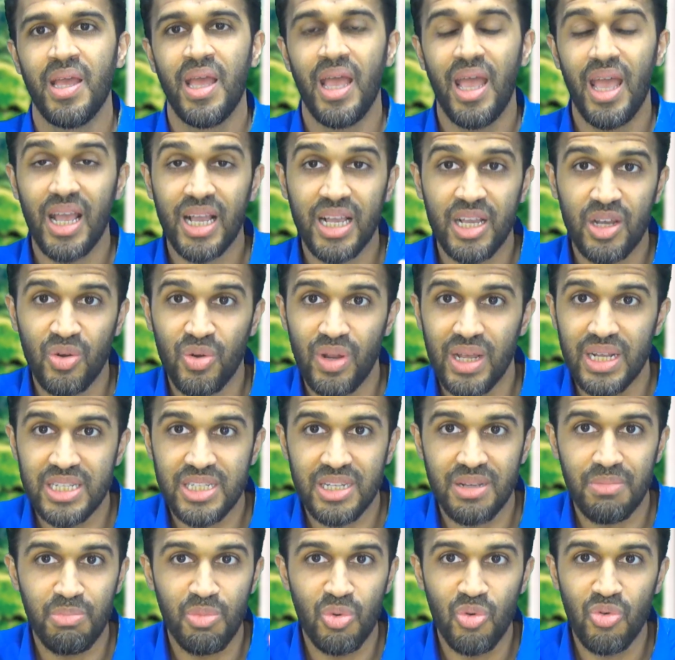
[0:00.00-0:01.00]
It creates a
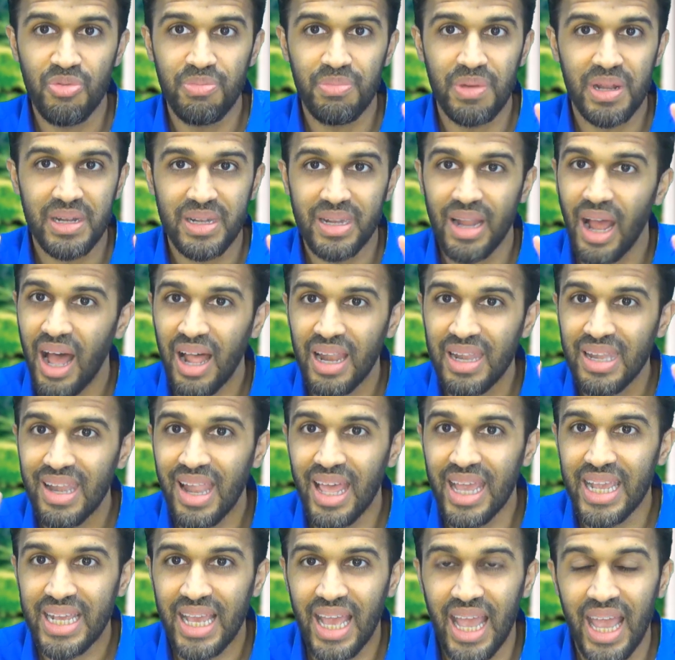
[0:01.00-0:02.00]
movement
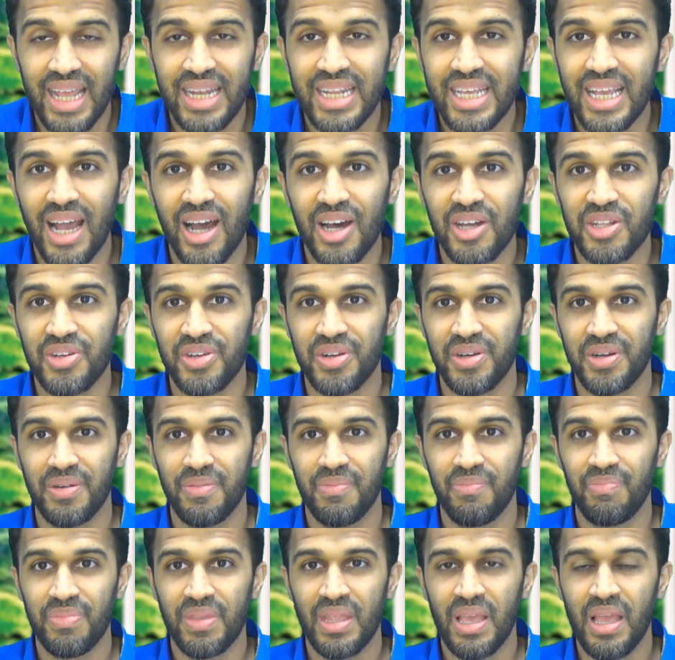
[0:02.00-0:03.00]
unlike any other.
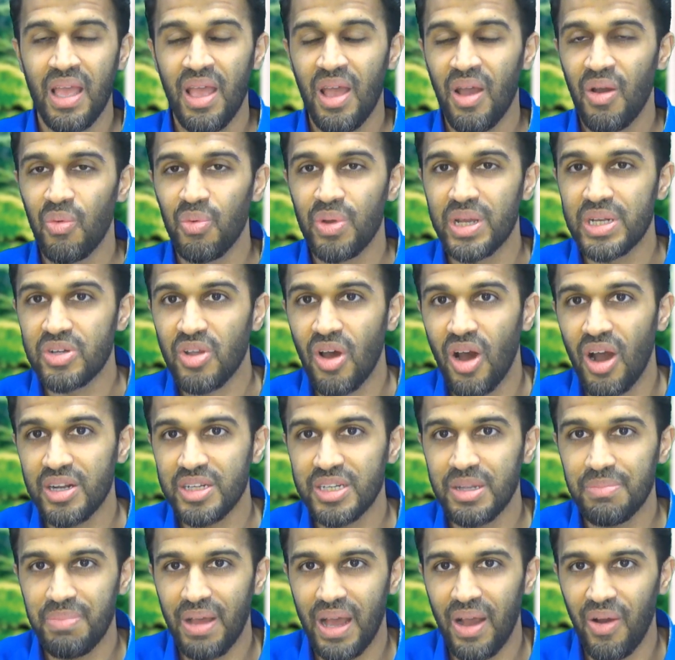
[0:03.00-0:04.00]
We talked
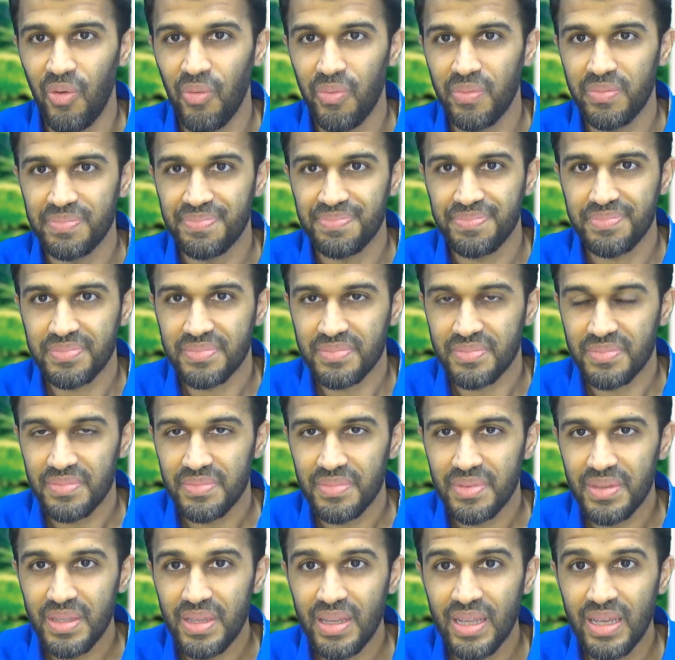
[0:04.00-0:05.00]
about,
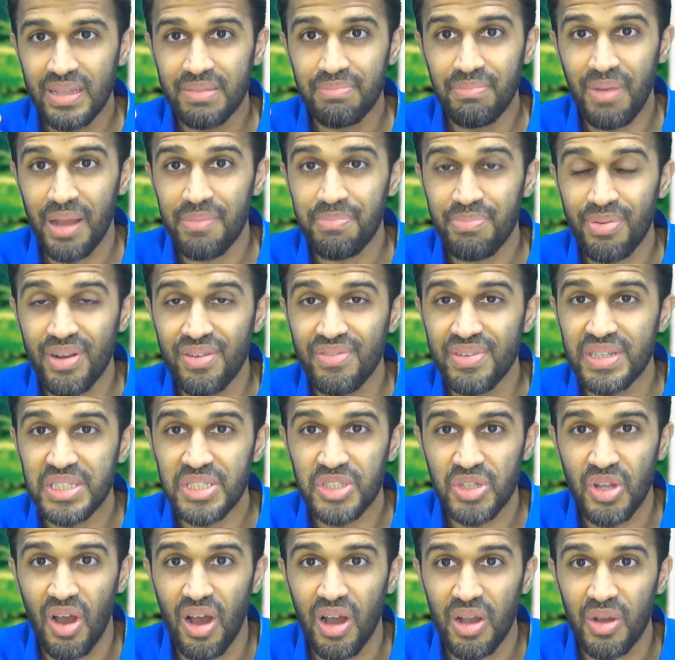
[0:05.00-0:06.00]
my previous
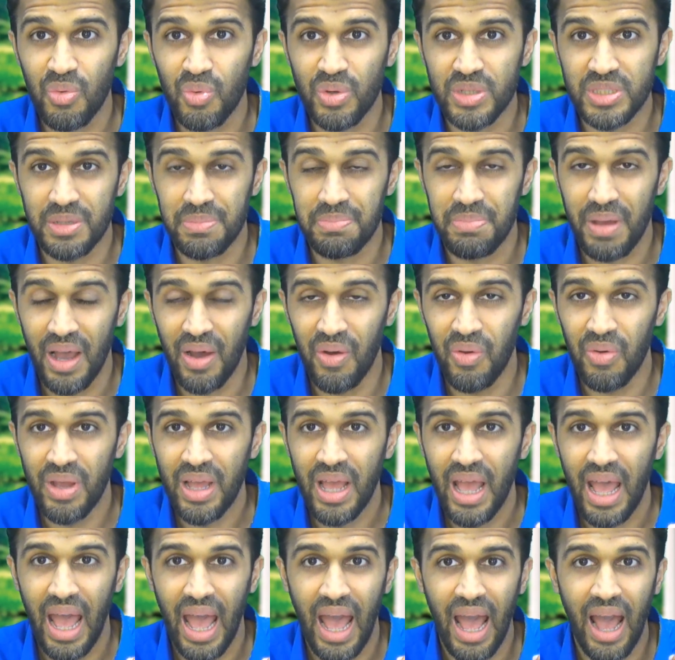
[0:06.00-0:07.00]
talk was about
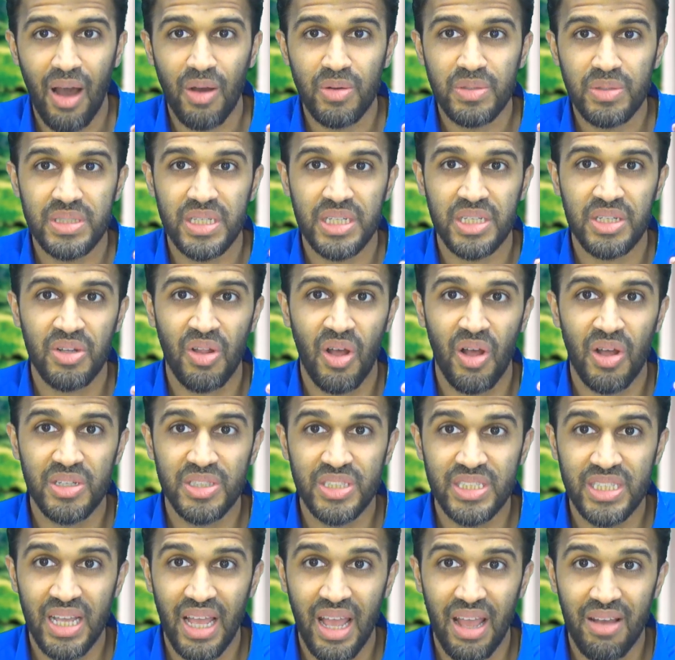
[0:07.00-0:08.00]
how technology
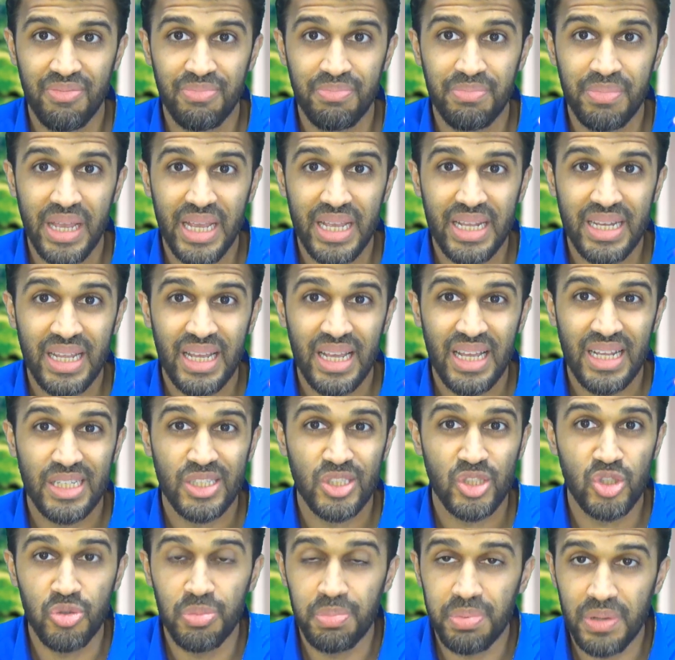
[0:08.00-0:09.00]
have made
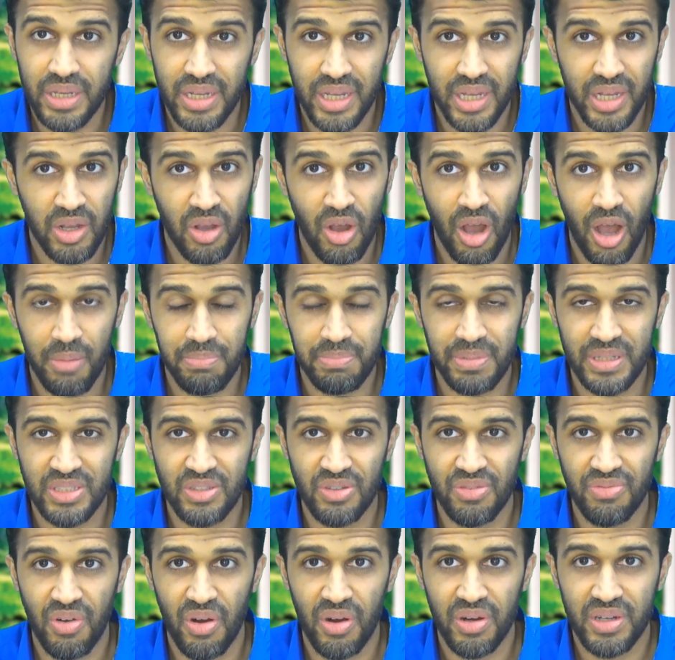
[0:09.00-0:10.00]
duplicate copies
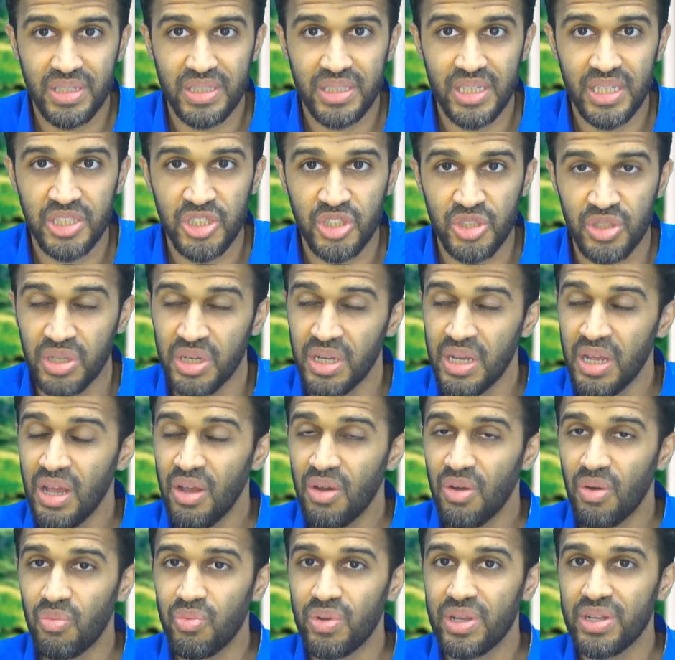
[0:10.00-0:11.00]
of architecture.
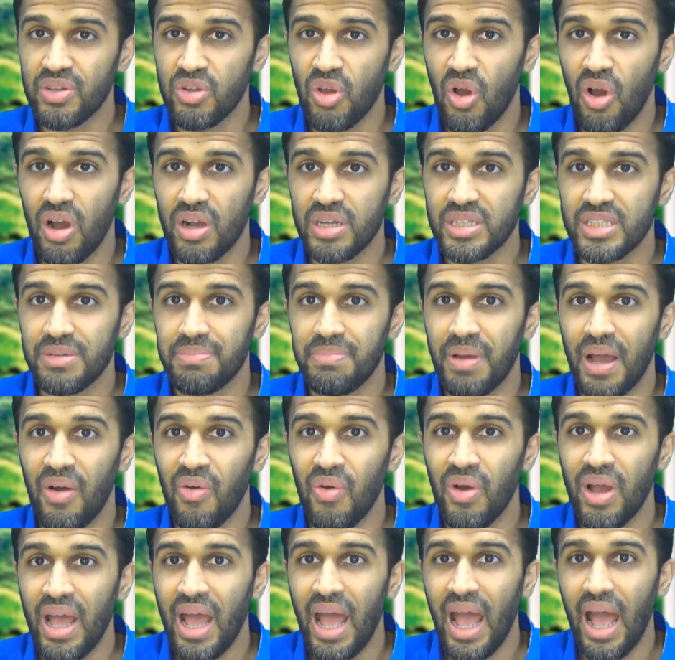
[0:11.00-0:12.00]
We talked about
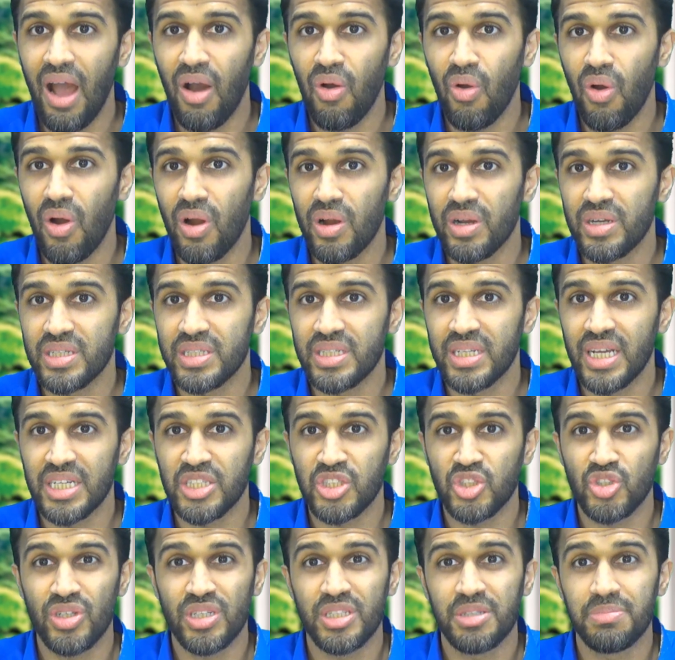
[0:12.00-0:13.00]
how
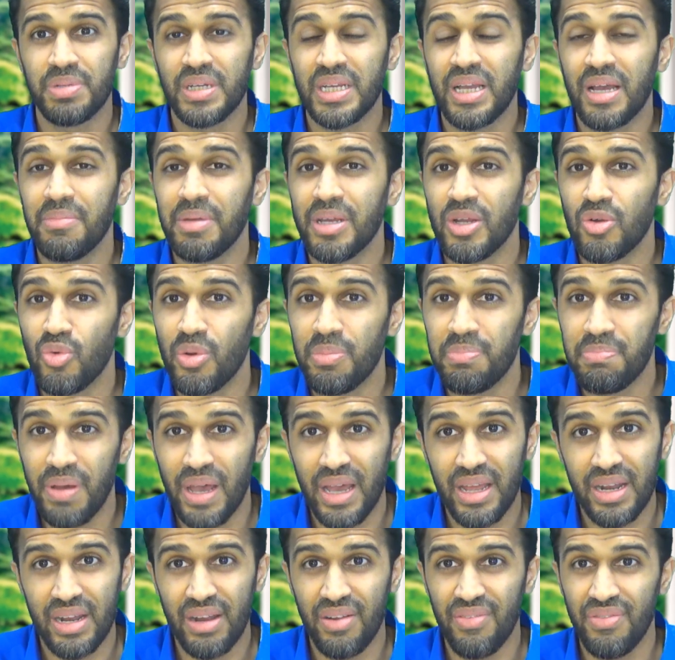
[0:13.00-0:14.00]
architecture is becoming
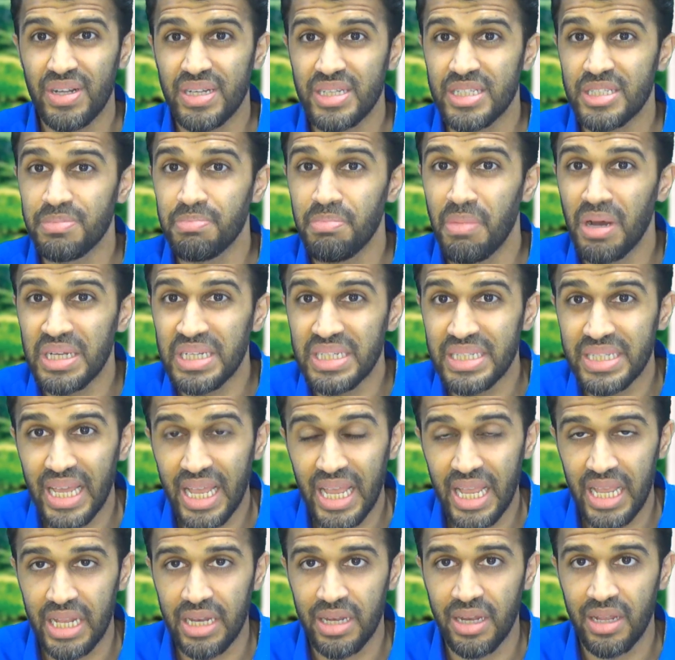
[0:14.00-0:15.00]
repetitive. It is
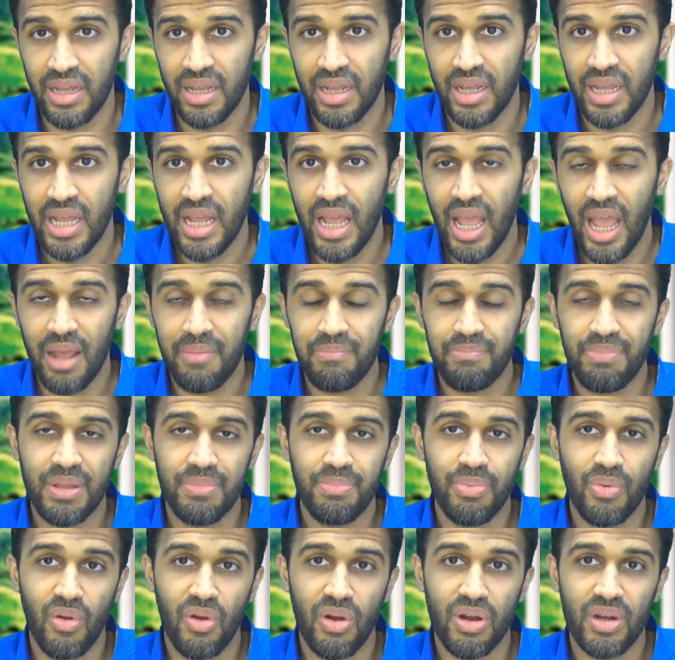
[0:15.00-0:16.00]
mundane, and
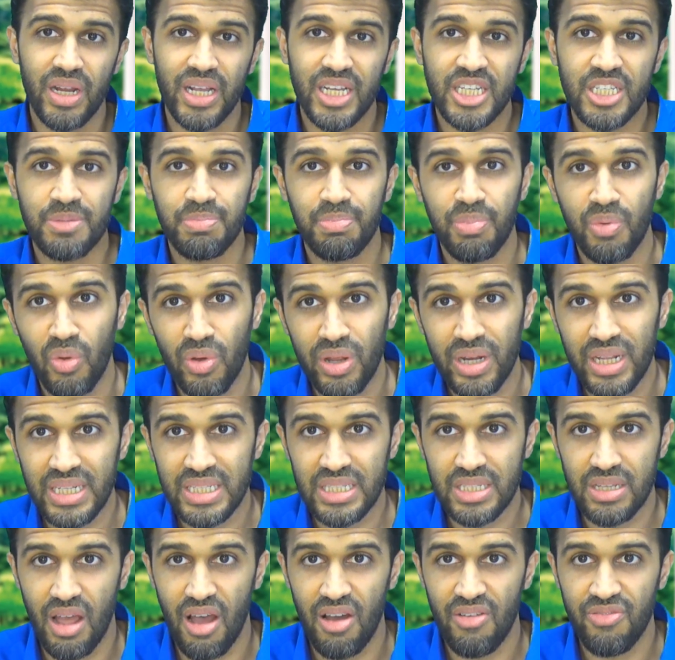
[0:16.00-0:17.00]
people are exploiting
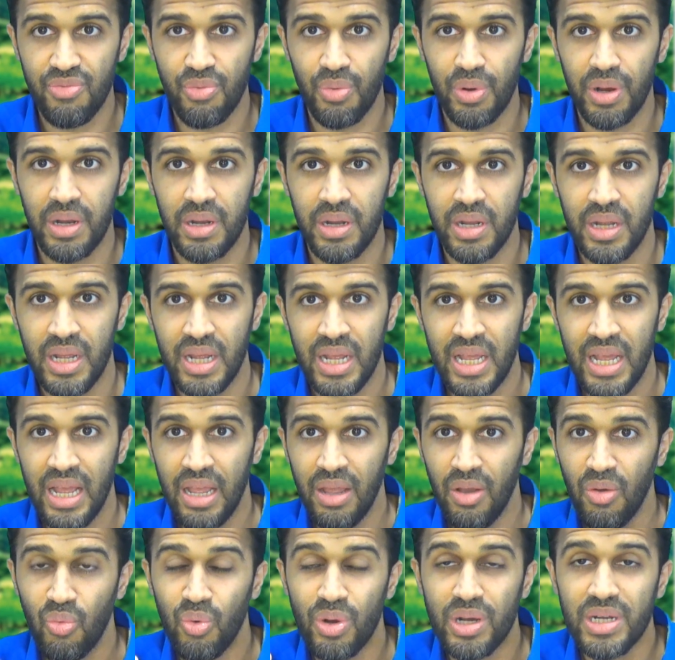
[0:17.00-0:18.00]
software.
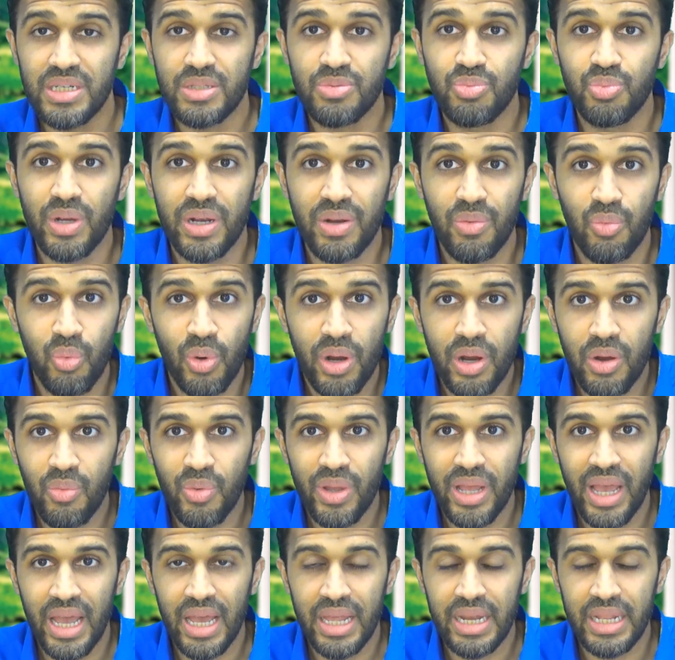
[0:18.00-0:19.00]
Where are we
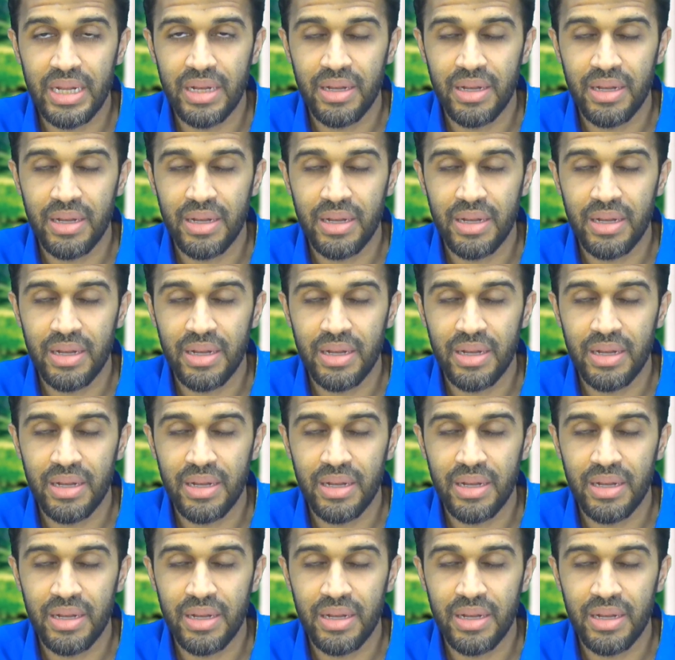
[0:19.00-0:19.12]
headed?